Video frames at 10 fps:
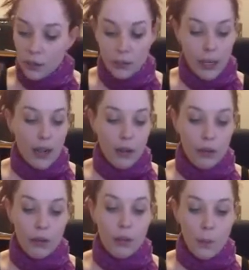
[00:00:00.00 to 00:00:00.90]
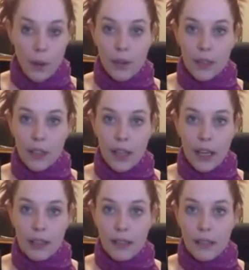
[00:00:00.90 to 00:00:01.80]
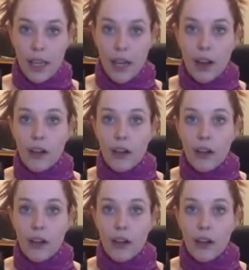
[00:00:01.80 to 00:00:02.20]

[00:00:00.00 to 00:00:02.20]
around the person and see,